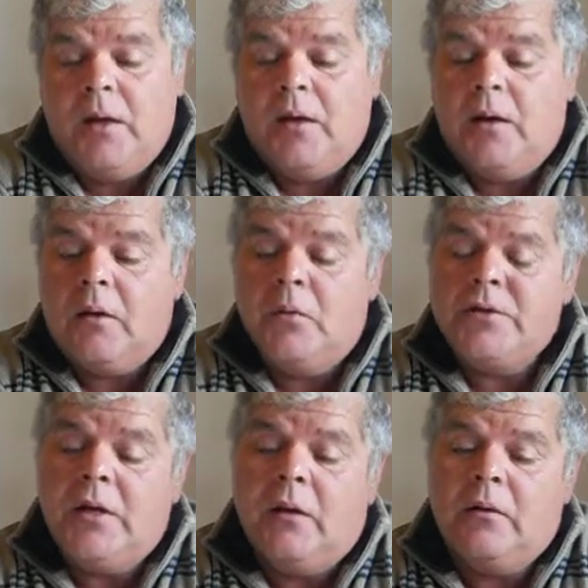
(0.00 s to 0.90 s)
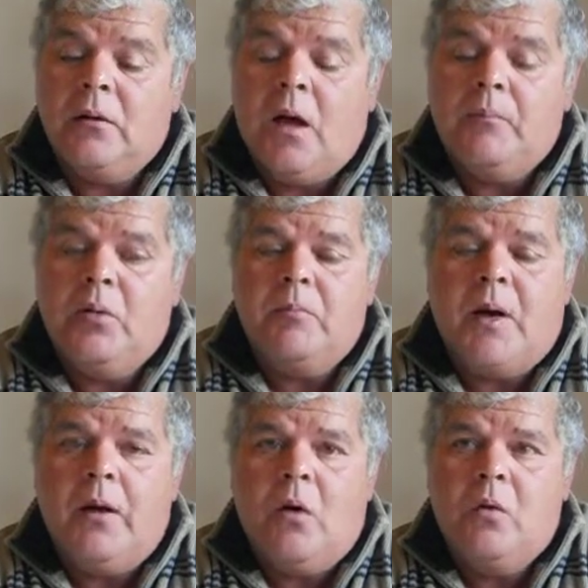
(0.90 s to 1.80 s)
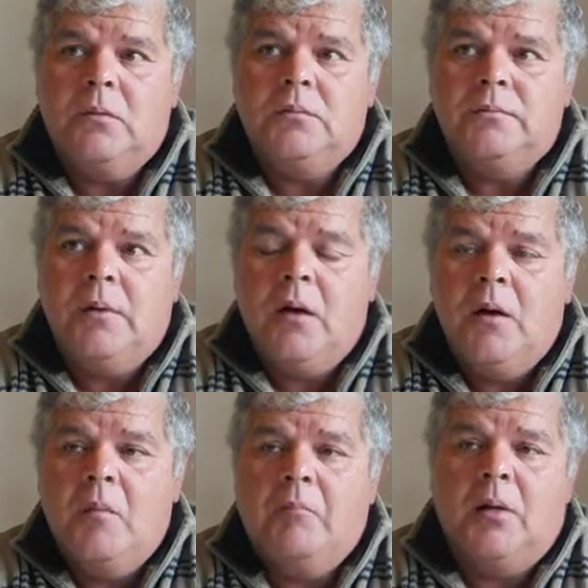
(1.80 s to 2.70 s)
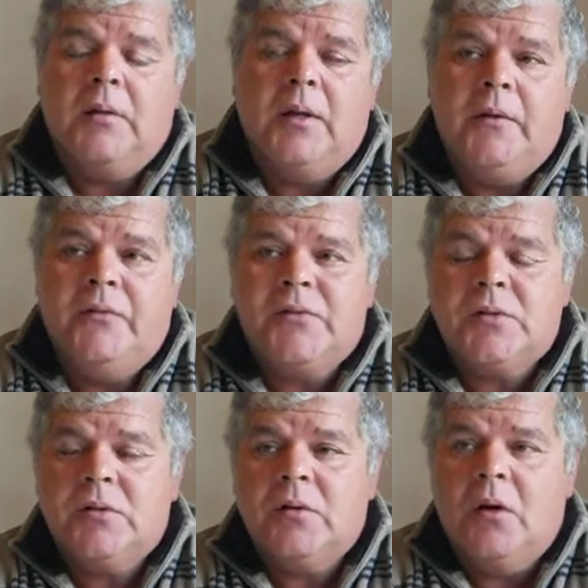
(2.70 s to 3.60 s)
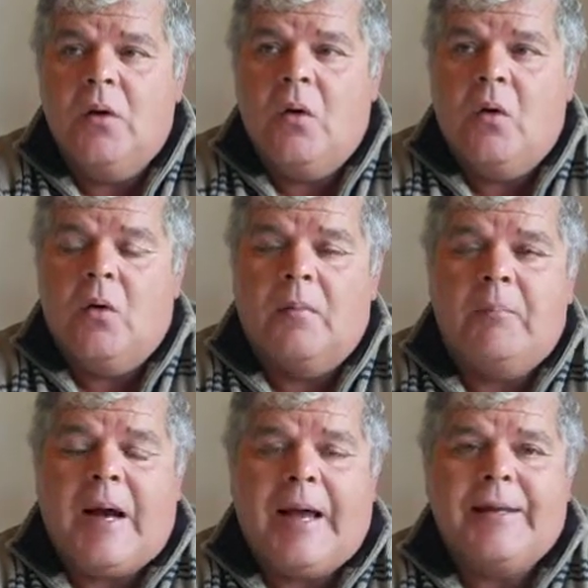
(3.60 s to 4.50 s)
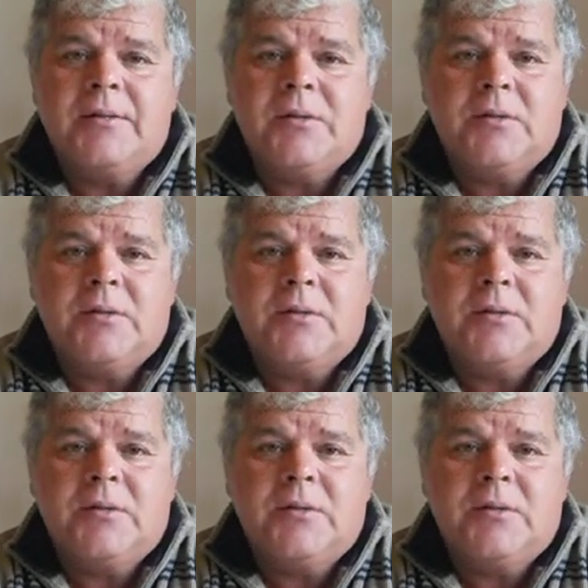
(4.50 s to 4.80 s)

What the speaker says: In other words, not put my own beliefs or bias